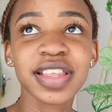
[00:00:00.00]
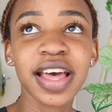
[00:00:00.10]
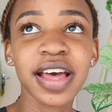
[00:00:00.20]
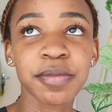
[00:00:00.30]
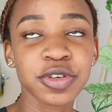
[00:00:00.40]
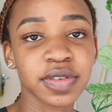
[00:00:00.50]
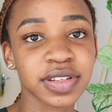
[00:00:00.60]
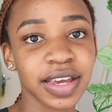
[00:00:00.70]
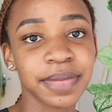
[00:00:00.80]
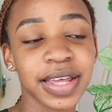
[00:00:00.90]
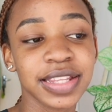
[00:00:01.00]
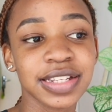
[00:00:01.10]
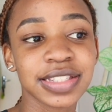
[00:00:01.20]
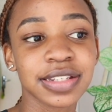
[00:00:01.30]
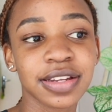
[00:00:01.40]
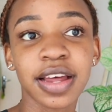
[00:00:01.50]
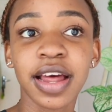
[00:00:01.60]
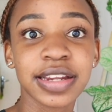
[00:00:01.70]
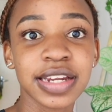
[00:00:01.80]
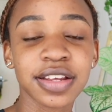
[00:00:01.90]
there most of the time and then
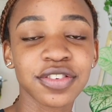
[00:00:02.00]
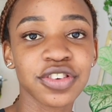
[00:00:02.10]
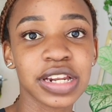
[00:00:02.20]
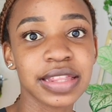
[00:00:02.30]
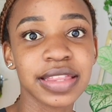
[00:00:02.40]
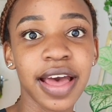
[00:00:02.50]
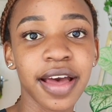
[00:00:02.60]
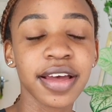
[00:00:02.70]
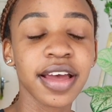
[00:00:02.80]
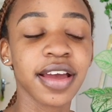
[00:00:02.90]
dinner is usually there.